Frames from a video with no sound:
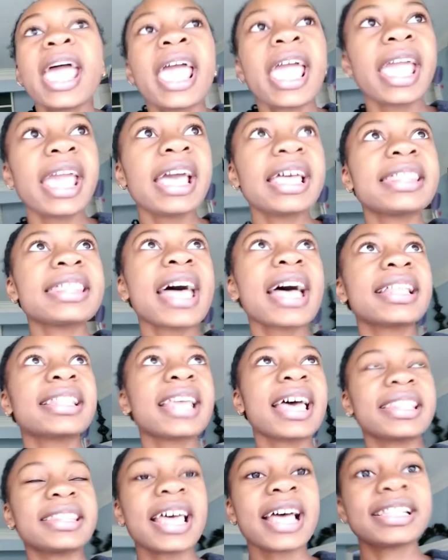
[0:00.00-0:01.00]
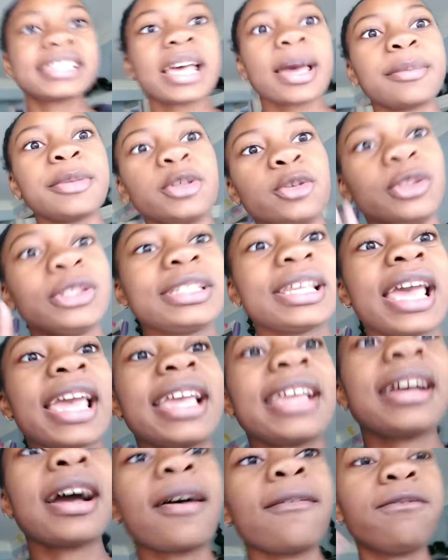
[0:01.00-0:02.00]
And that at that time, he was
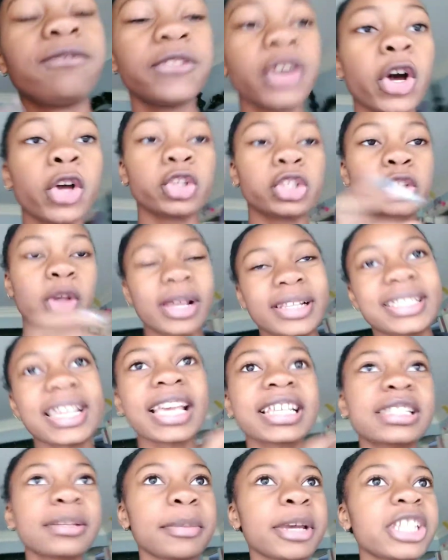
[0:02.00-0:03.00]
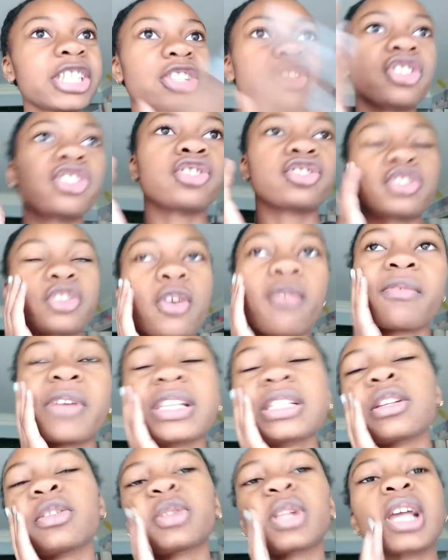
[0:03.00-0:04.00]
taking a phone, so I texted my sister so
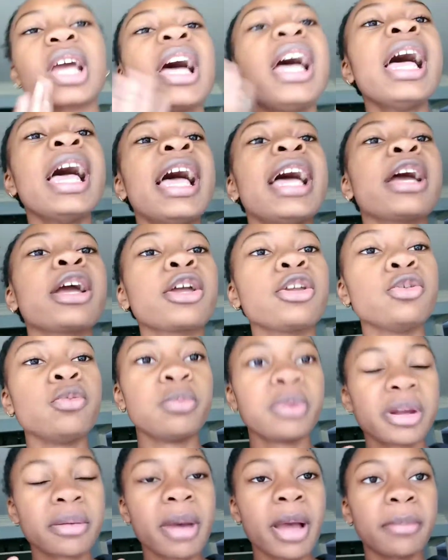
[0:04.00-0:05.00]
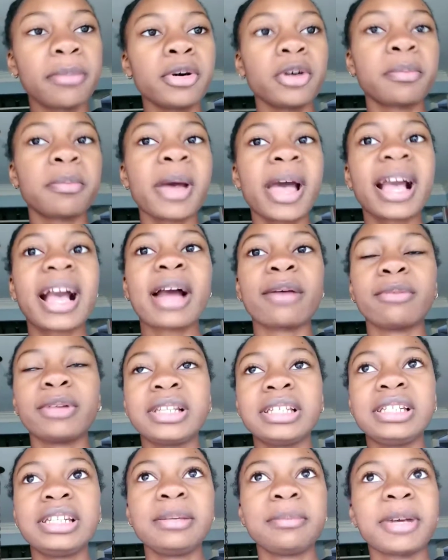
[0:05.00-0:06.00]
fast. I was like, can you bring my book back? I
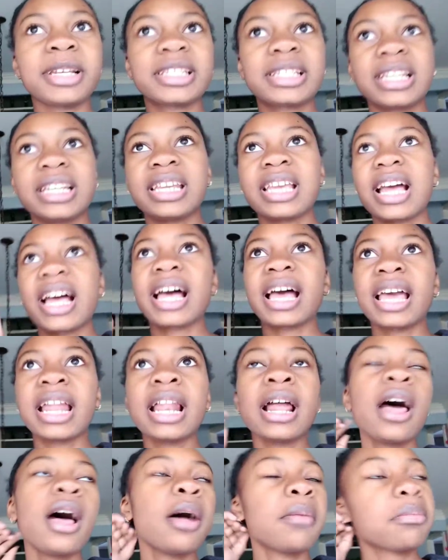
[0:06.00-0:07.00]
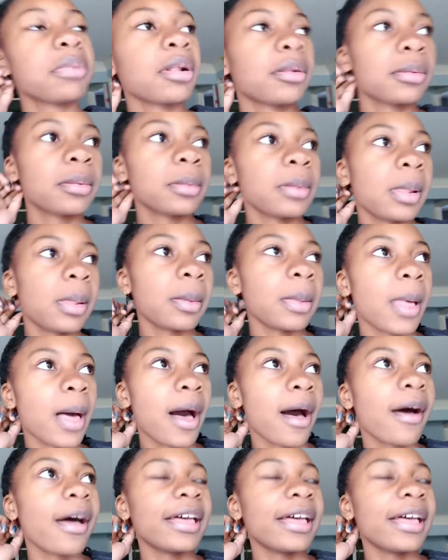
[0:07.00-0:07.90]
really need my study guide, blah, blah, blah, blah.